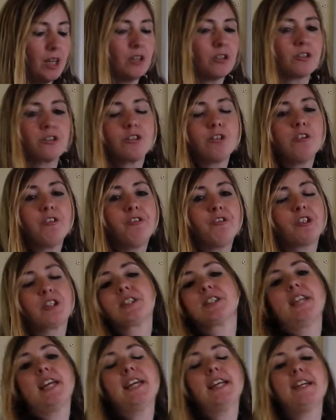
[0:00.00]
So for
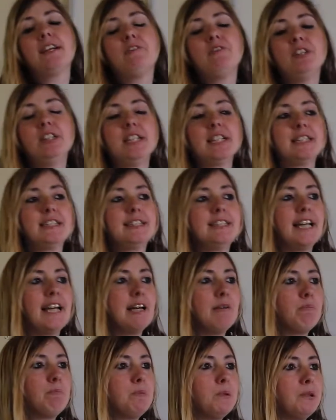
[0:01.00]
sake of an
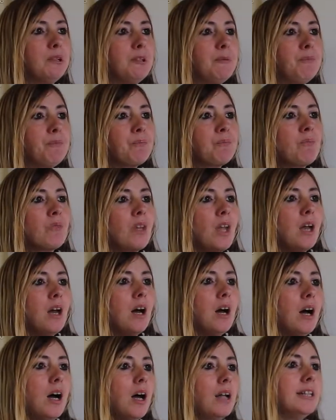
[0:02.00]
example,
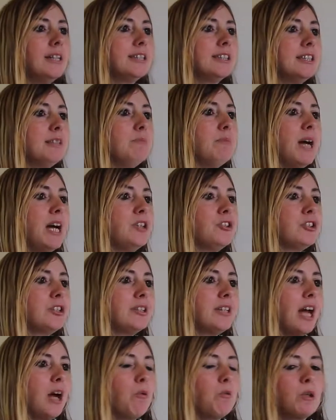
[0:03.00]
let's
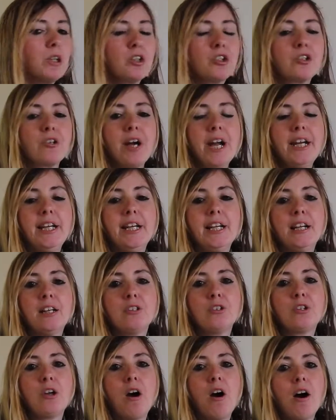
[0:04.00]
imagine that we're training
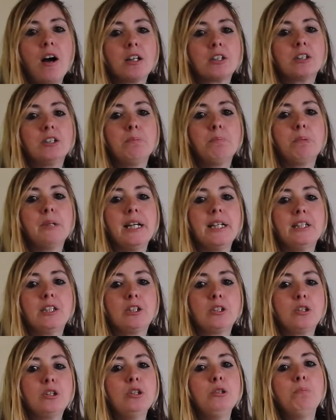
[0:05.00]
a dog to
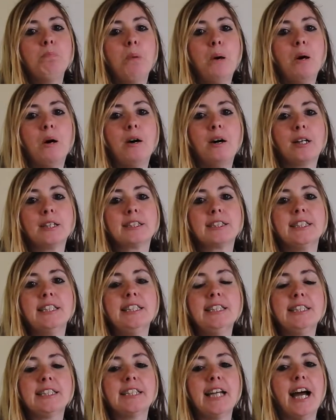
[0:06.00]
place 2 paws
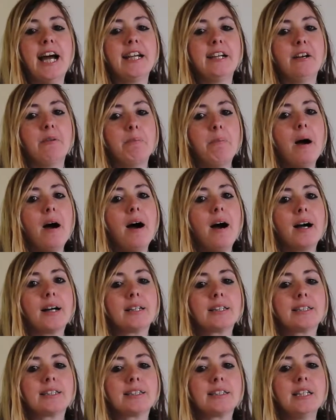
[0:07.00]
inside a
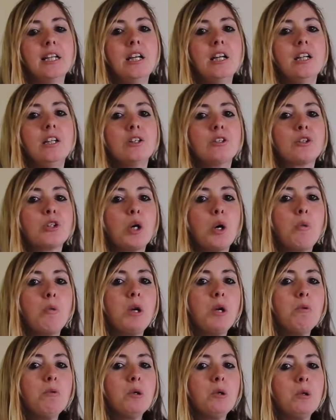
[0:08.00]
box. So
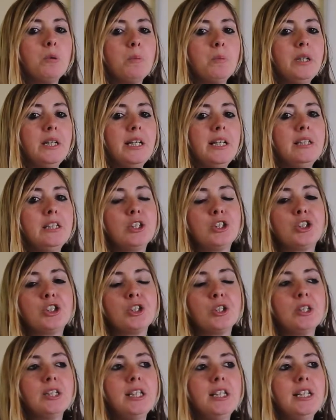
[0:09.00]
we will be
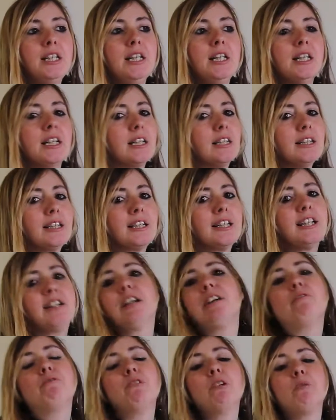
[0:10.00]
initially clicking
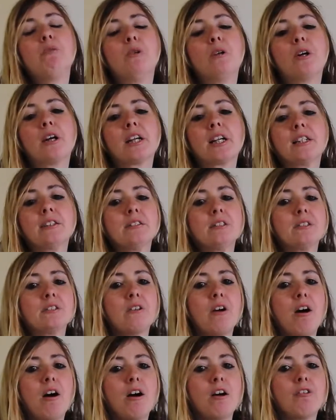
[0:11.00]
and rewarding the
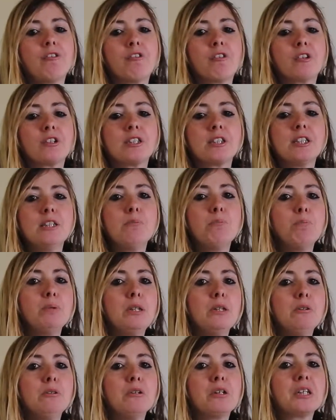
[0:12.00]
dog for
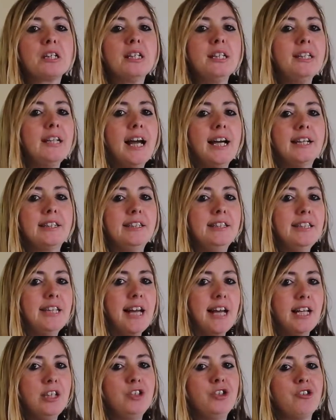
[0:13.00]
simply looking at the
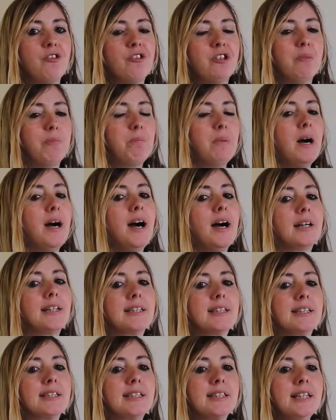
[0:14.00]
edge of the
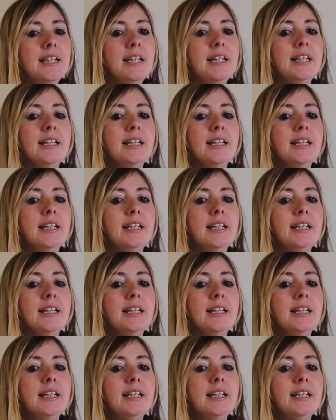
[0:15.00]
box.